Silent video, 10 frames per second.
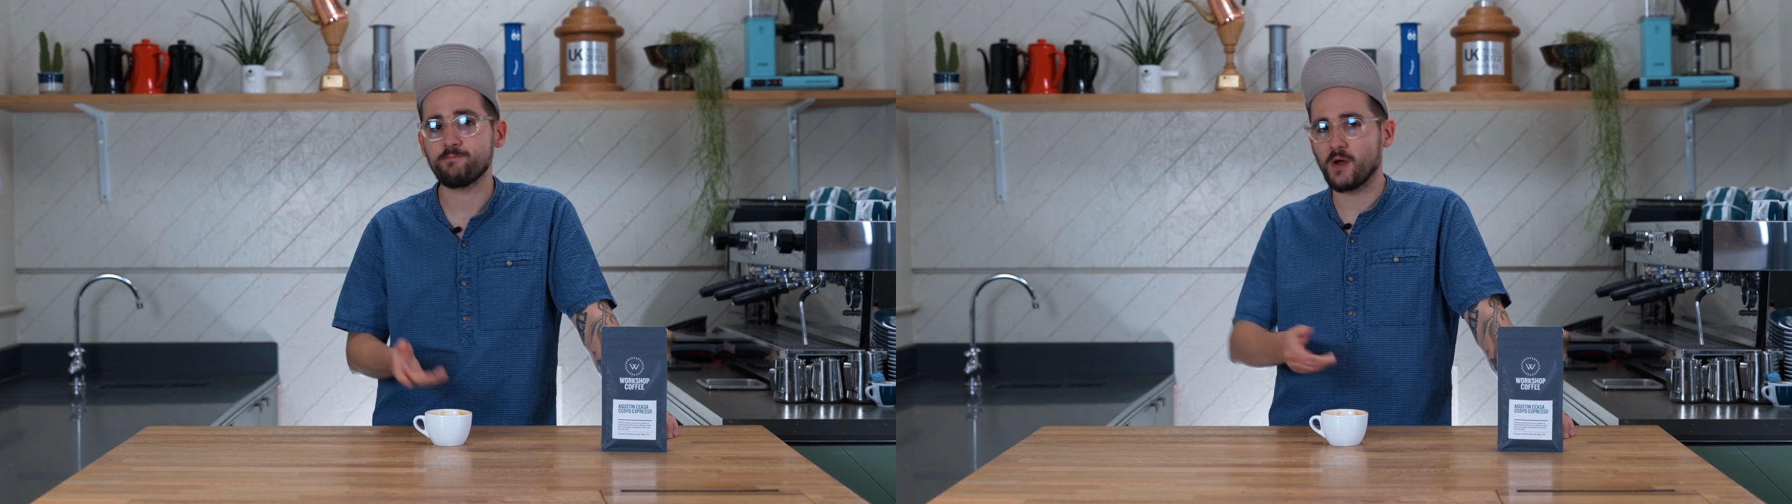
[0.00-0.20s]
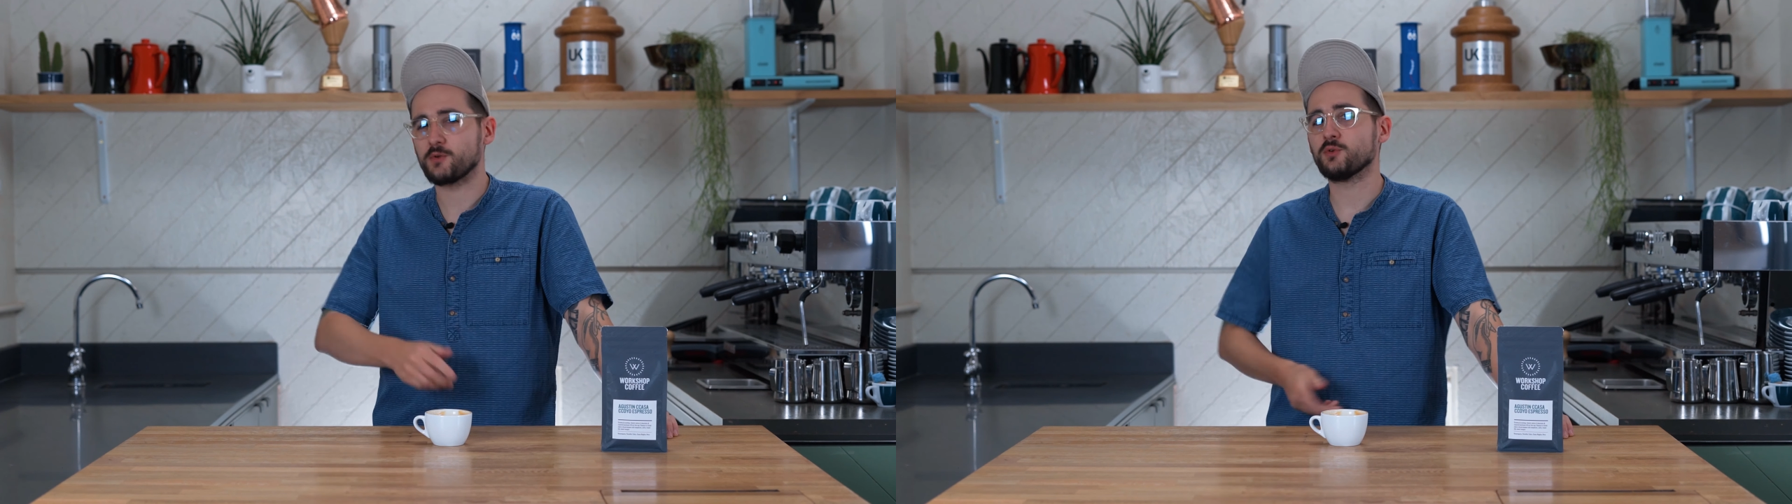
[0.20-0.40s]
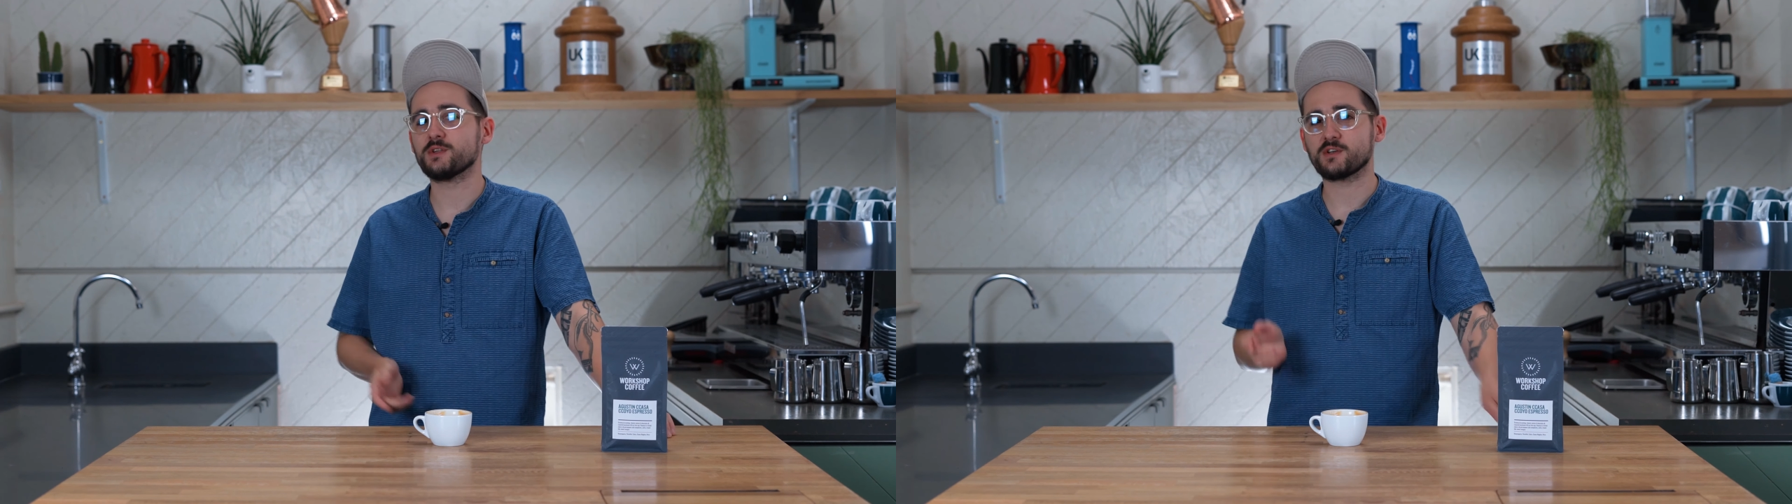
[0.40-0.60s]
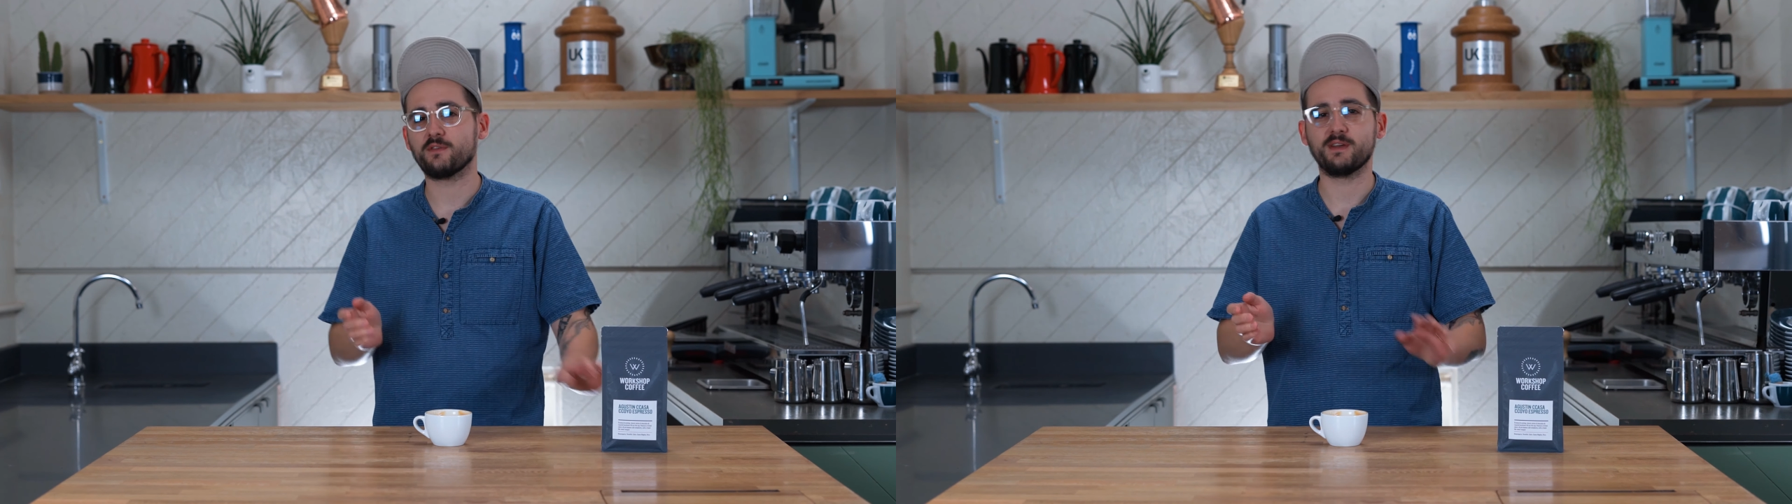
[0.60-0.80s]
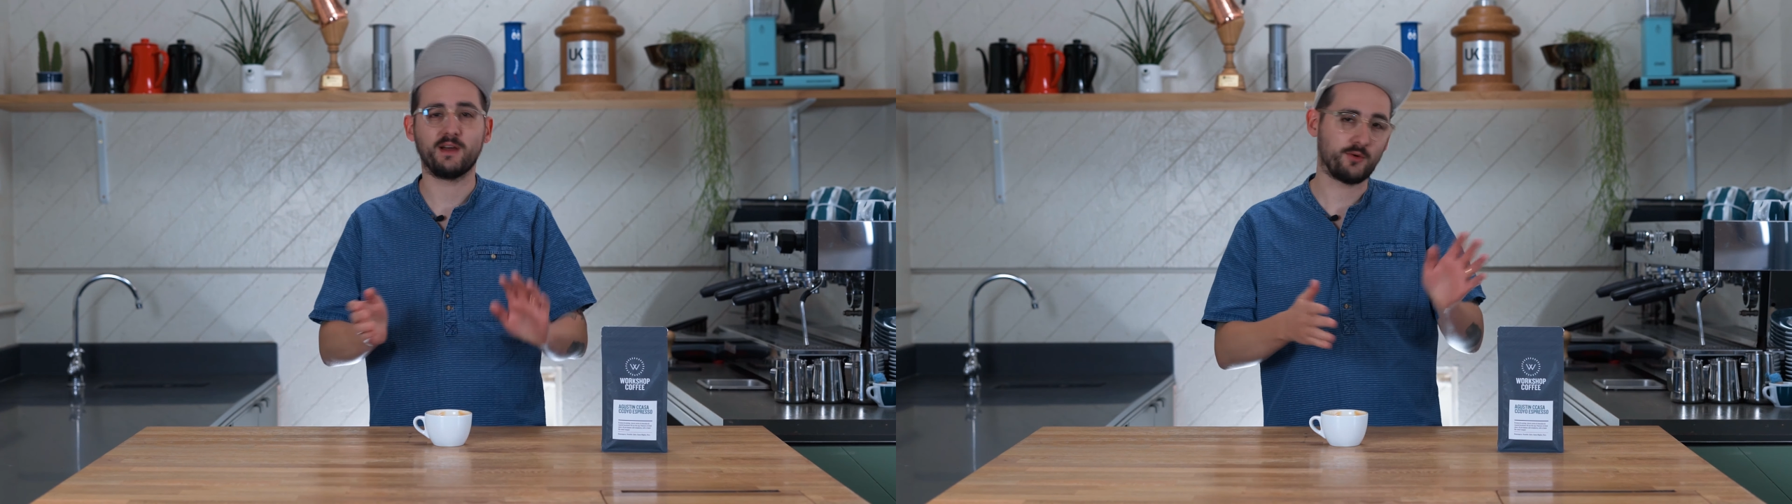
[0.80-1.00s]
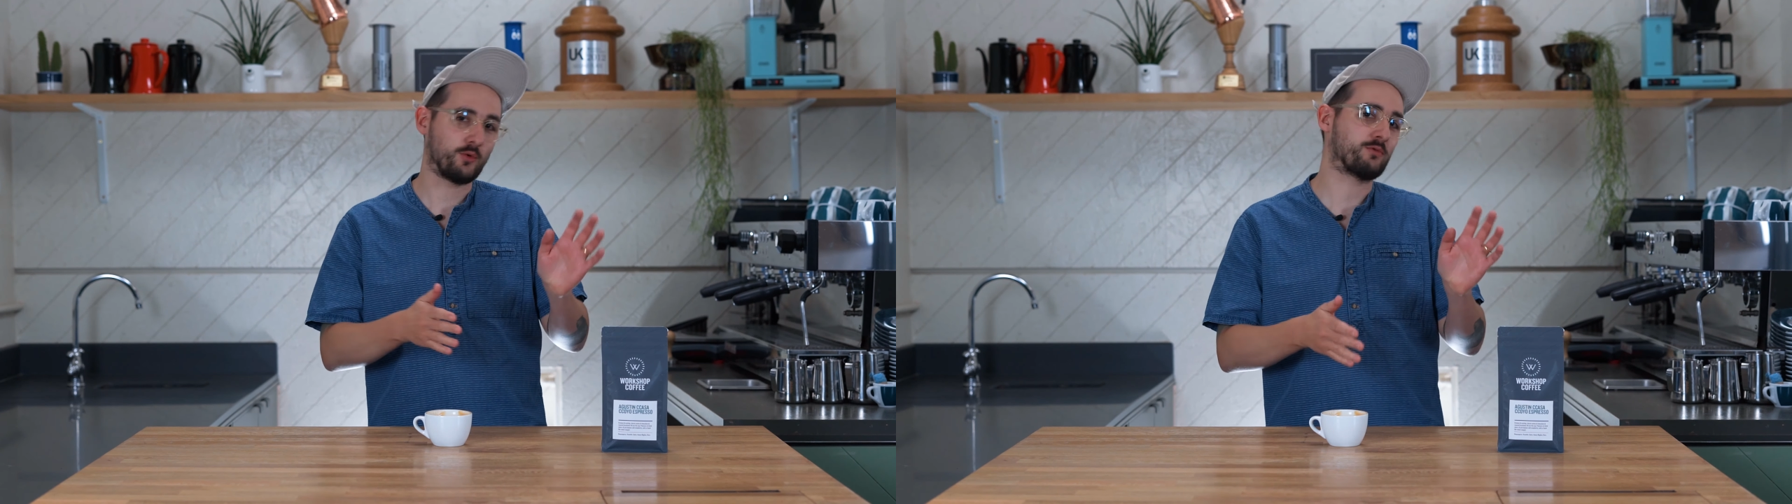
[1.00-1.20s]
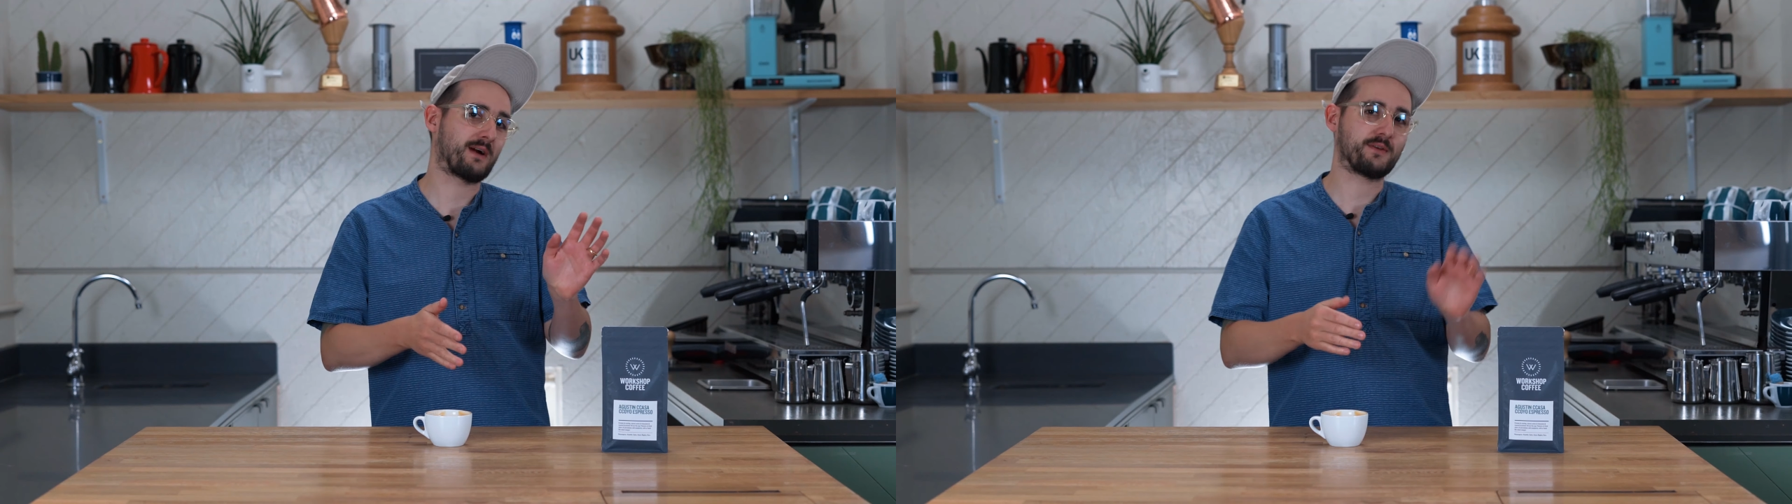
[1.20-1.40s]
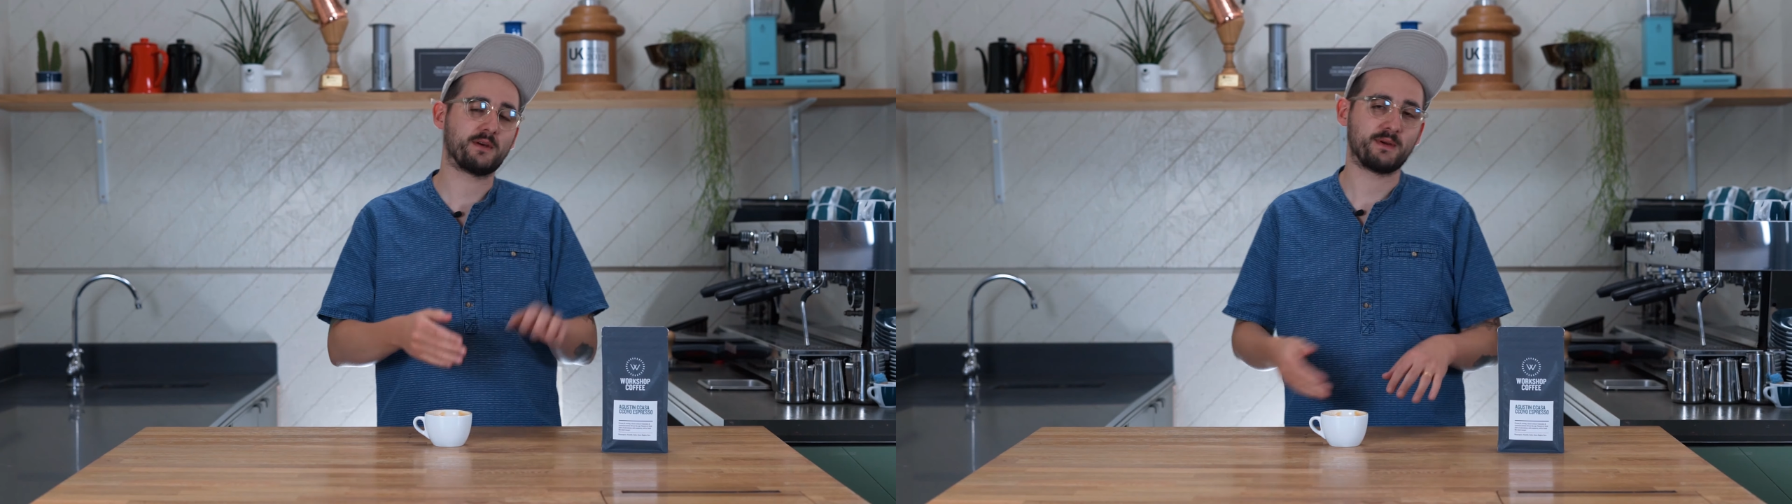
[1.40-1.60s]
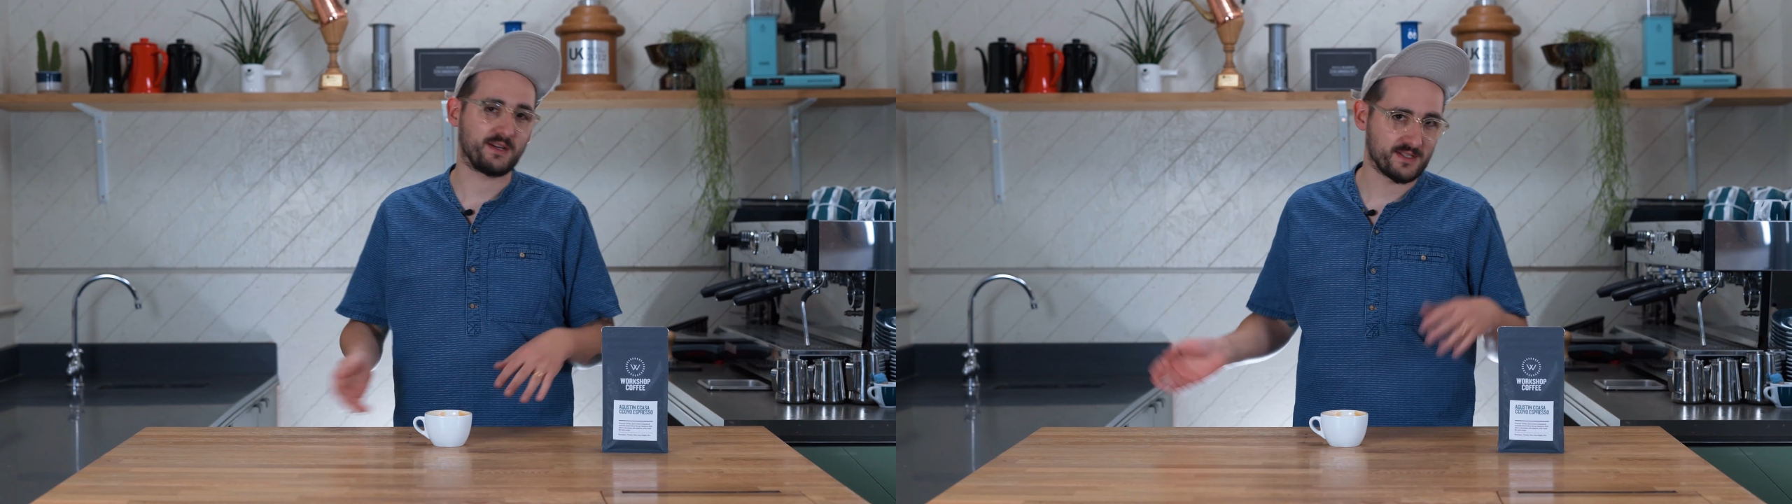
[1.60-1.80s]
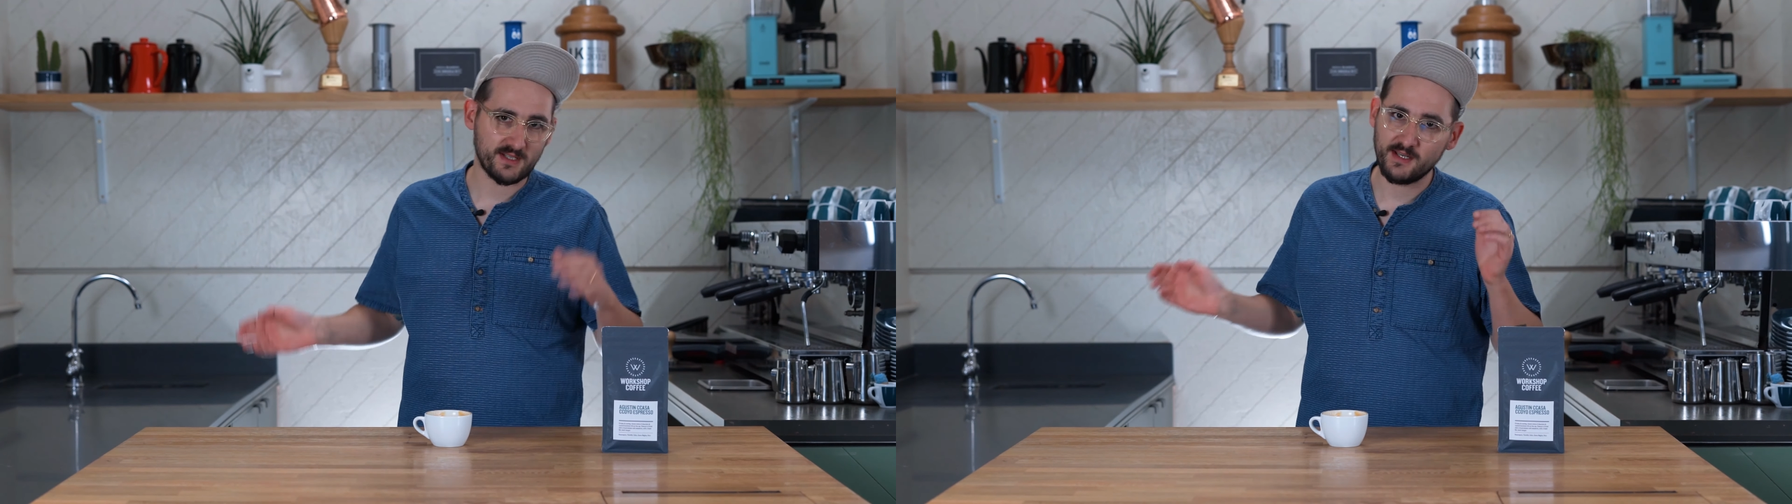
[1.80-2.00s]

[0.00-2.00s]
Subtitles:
I would call this coffee an all-rounder because